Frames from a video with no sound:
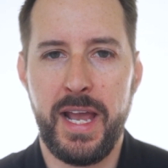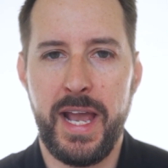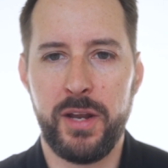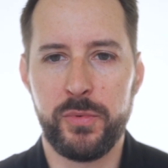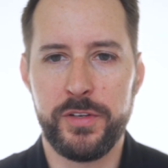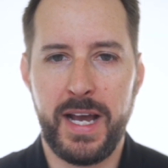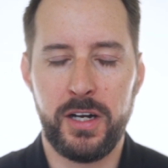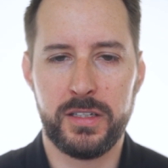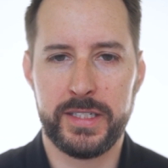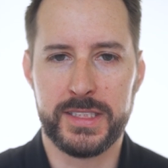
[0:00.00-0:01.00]
and we've
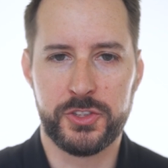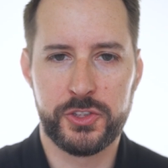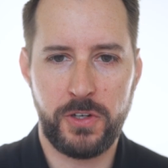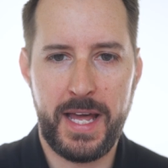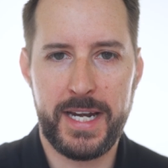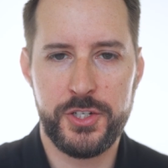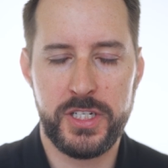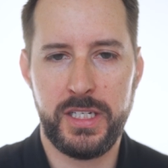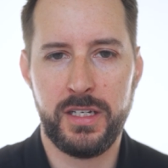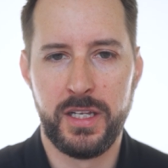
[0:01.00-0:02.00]
outlined the
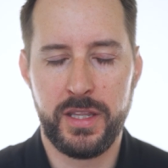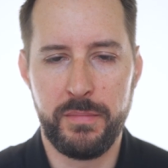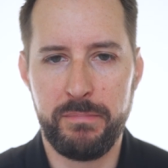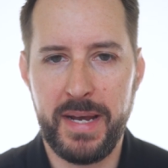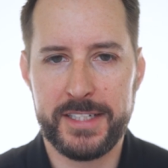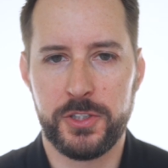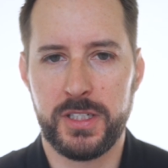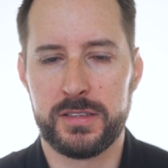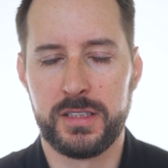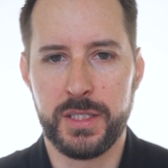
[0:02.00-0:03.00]
strategy, the
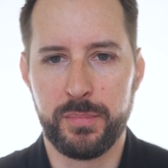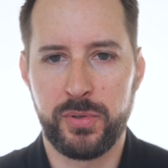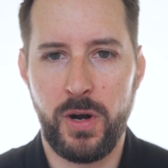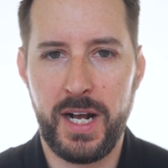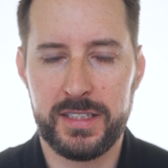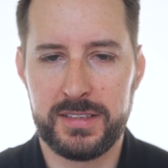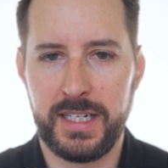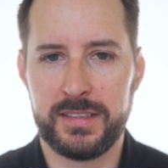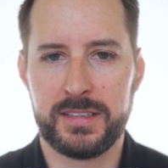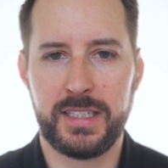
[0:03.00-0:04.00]
metrics, the
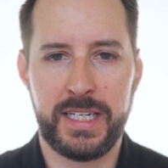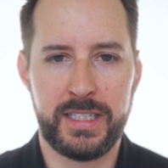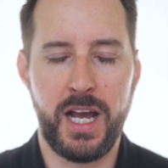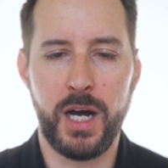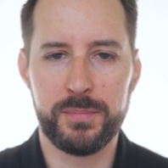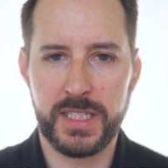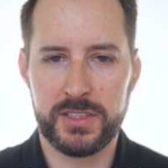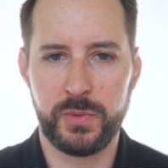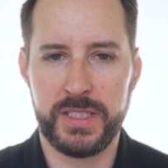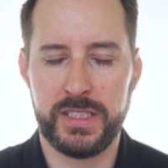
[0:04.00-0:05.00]
process, and the
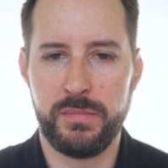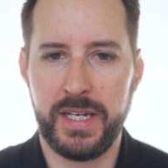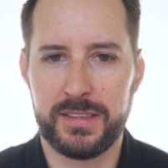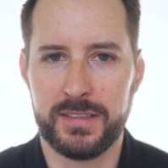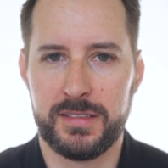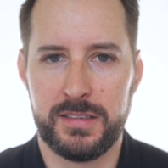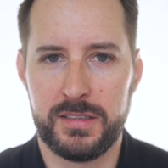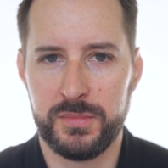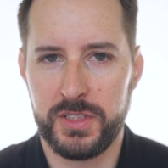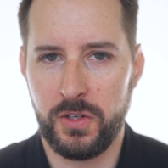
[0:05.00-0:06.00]
updates we need to make to
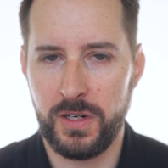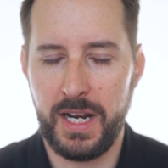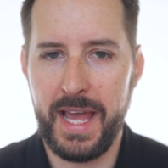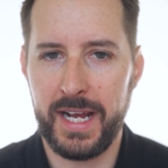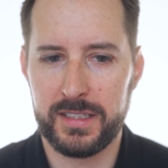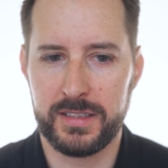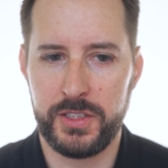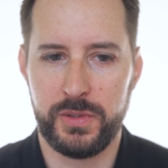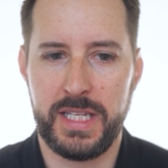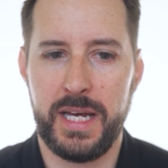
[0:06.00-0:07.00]
systems in order to
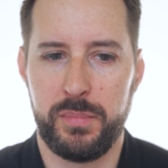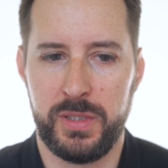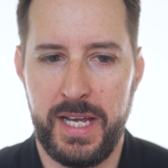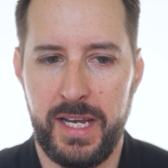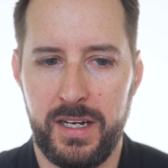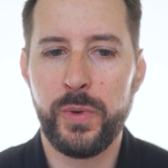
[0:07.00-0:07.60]
execute that plan.